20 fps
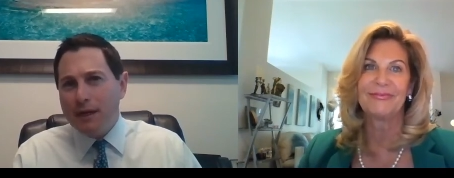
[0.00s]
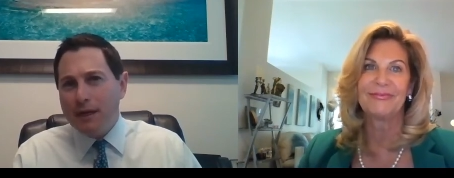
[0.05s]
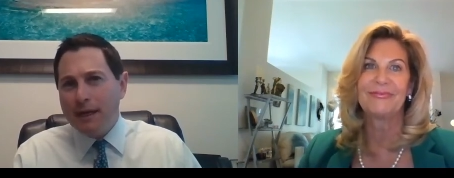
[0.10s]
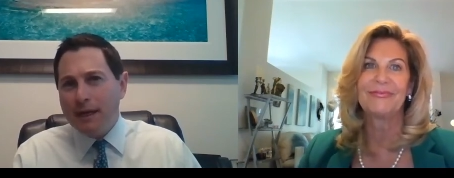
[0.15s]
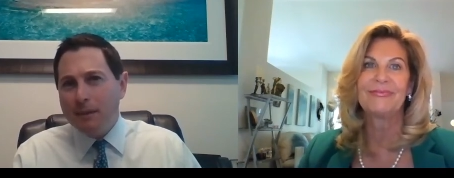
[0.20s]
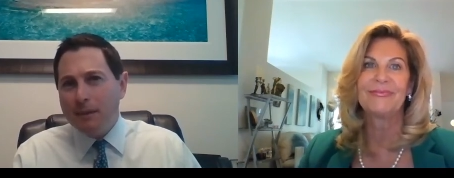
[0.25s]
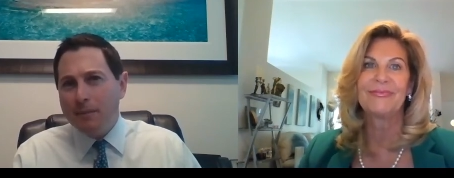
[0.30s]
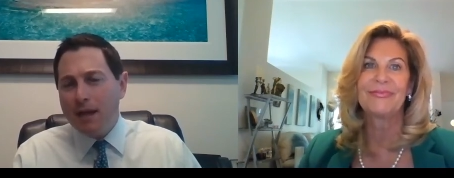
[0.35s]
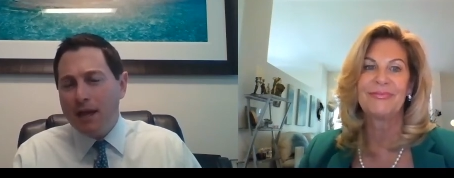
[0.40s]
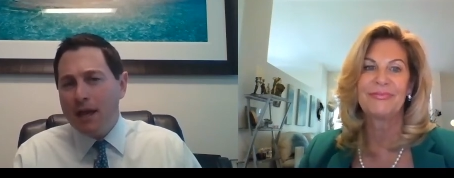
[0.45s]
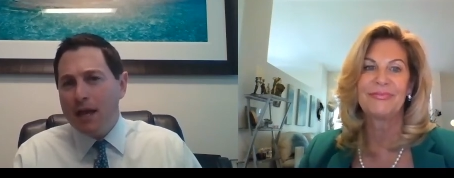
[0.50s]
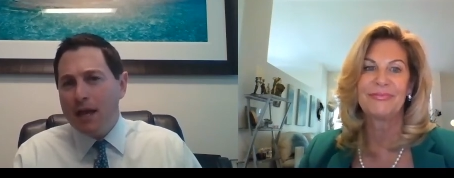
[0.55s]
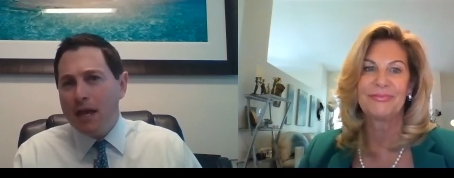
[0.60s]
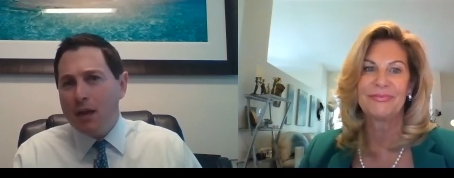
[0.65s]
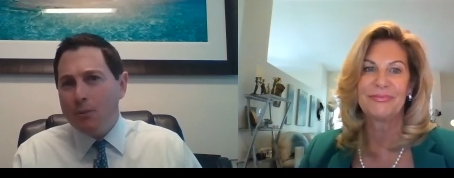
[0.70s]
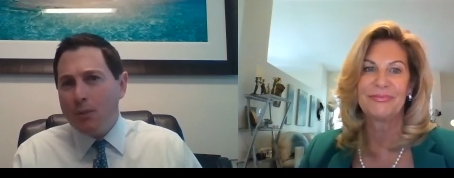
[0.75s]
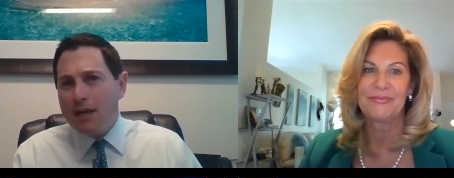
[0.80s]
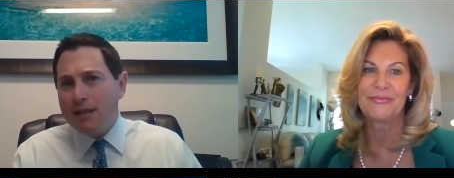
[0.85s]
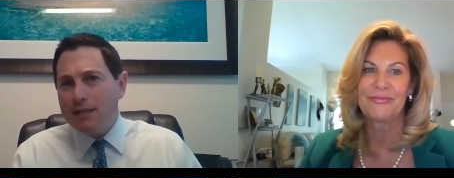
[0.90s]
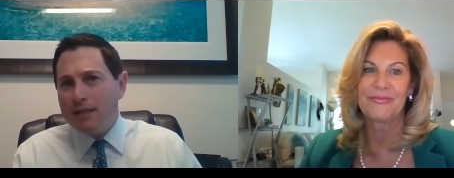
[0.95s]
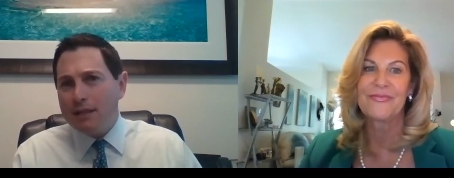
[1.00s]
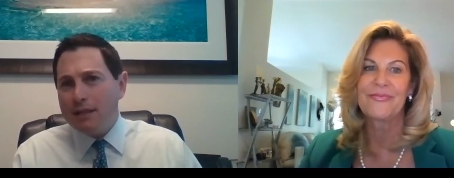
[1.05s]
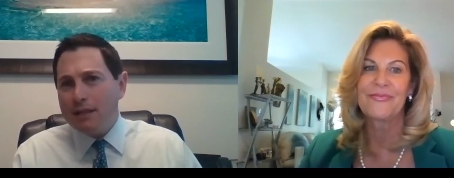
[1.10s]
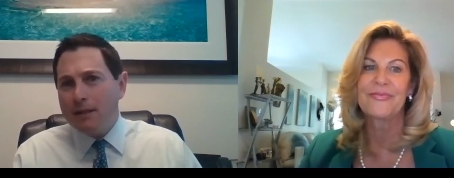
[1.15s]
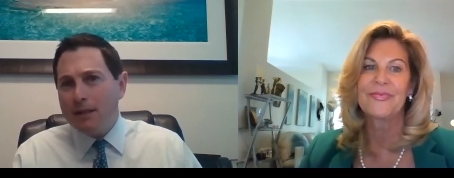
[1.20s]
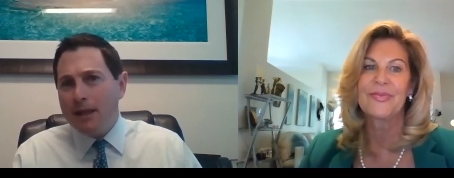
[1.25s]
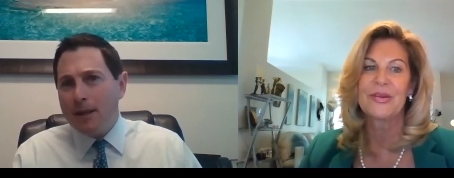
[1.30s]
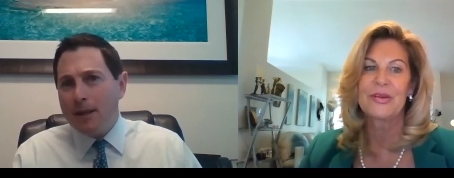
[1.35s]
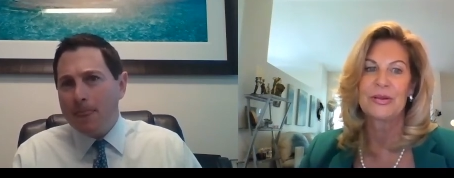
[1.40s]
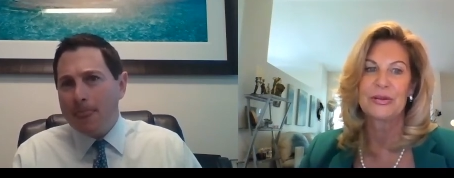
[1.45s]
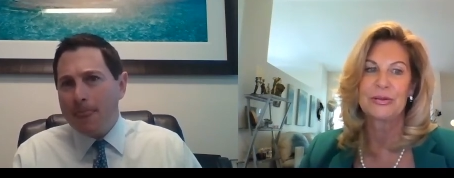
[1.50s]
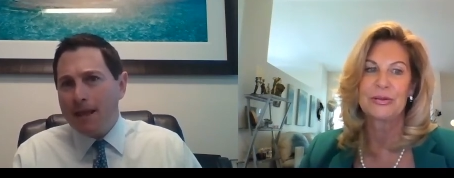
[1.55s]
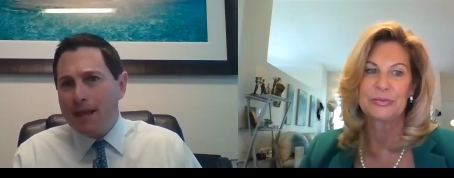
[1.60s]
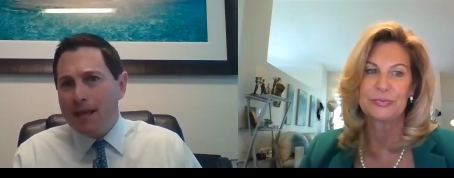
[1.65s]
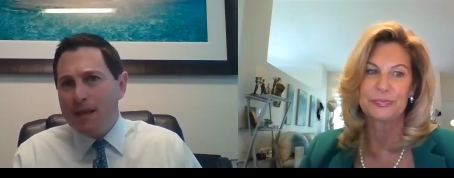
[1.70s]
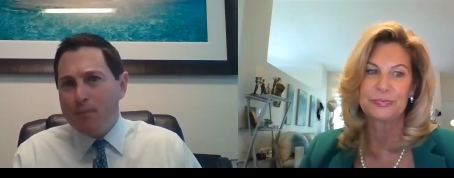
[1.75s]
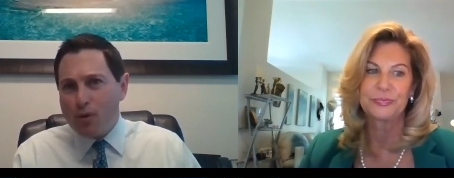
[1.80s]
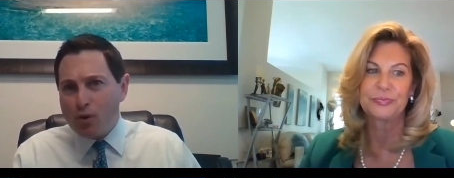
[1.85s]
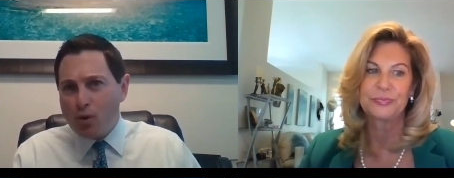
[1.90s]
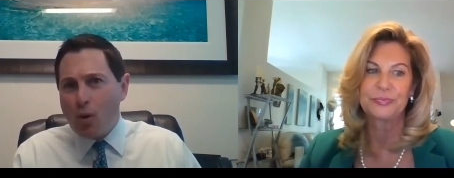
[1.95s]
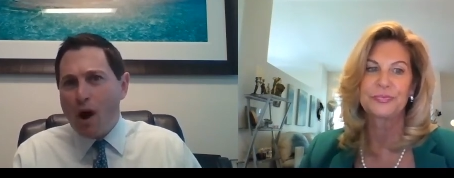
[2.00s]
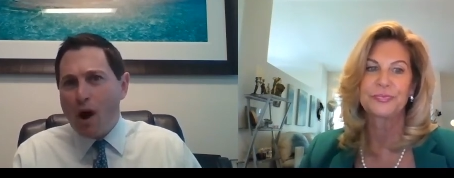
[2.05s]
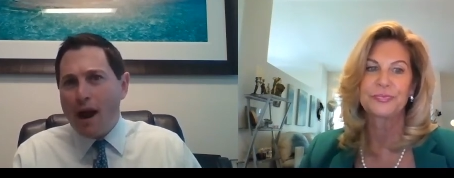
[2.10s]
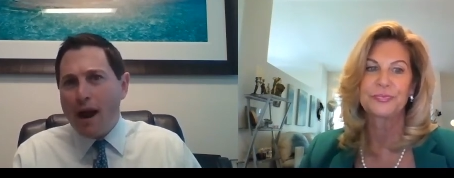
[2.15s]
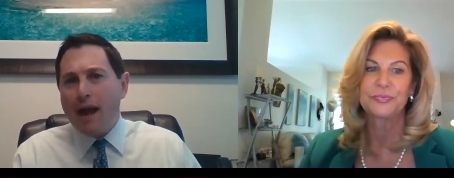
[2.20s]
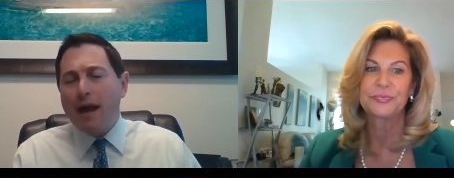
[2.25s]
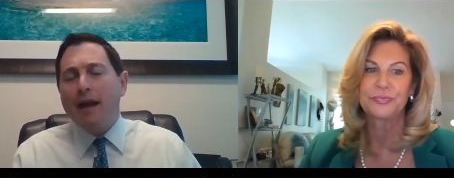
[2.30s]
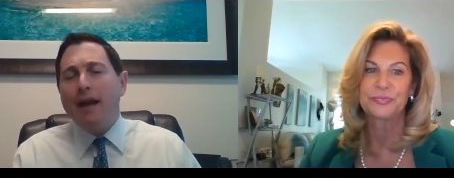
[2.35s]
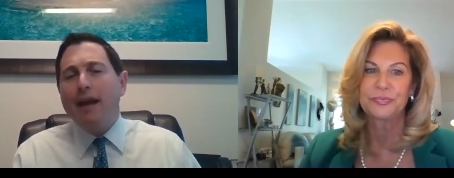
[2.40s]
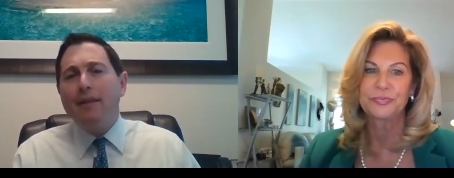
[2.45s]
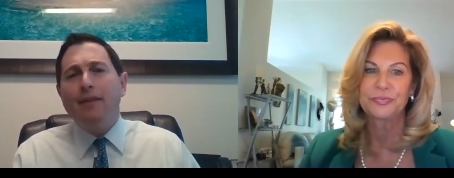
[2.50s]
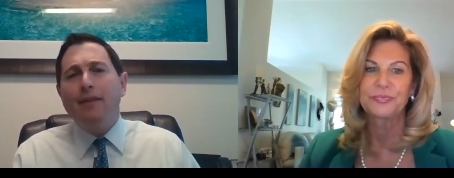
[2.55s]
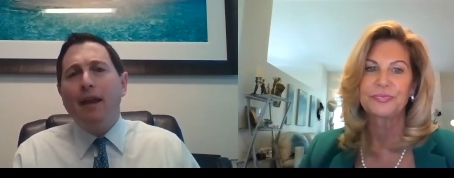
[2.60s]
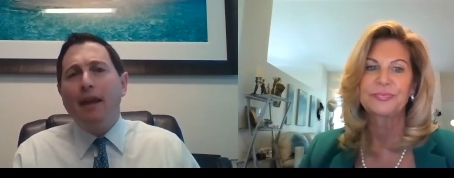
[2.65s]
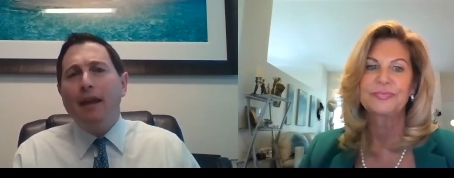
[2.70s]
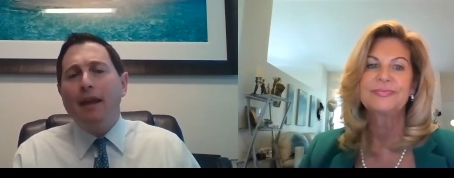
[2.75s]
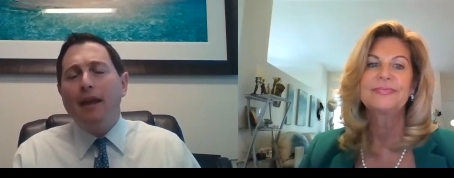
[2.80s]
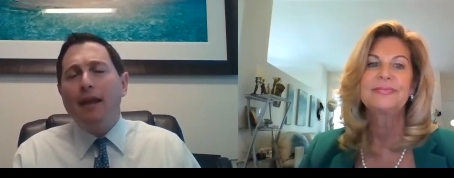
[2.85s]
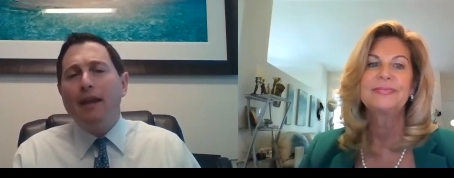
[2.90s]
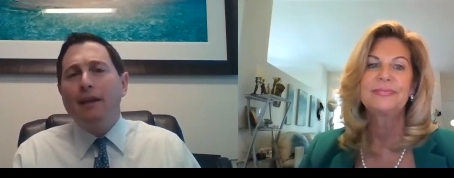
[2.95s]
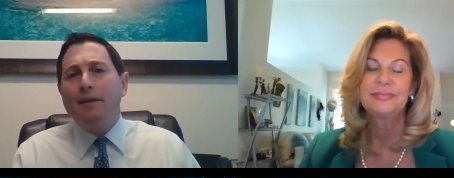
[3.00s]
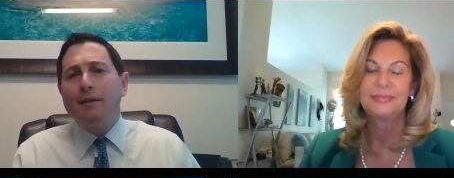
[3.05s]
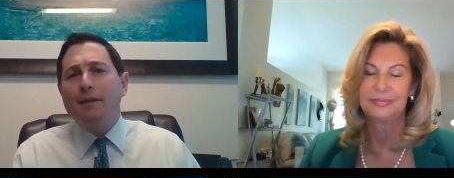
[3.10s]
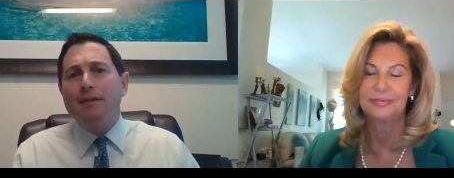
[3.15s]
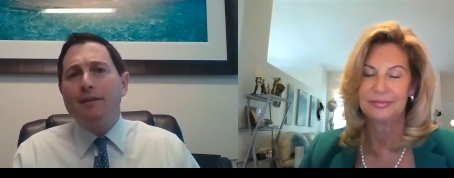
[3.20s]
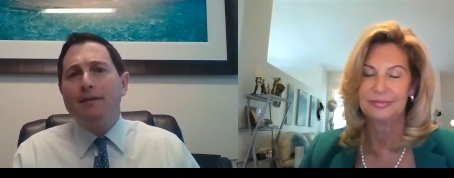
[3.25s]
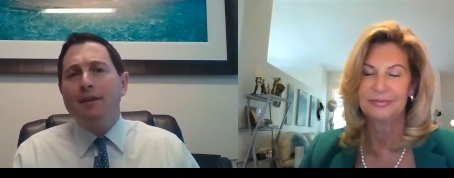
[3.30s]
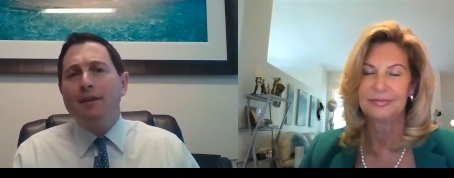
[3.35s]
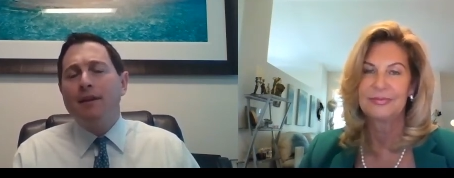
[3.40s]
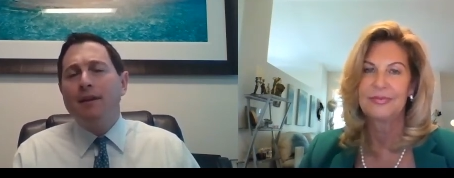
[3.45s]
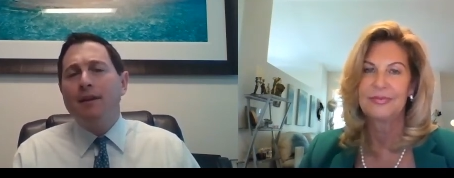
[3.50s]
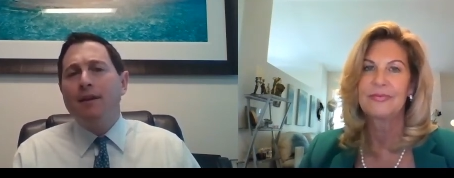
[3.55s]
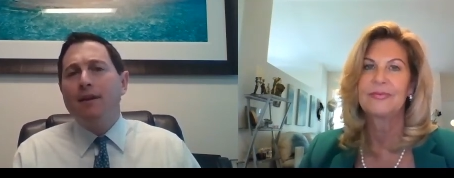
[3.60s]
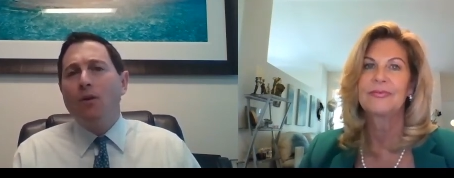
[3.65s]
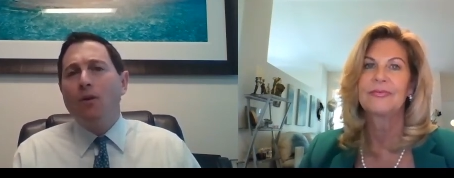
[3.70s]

Speaker 1: Um, basically, keep quiet. I think is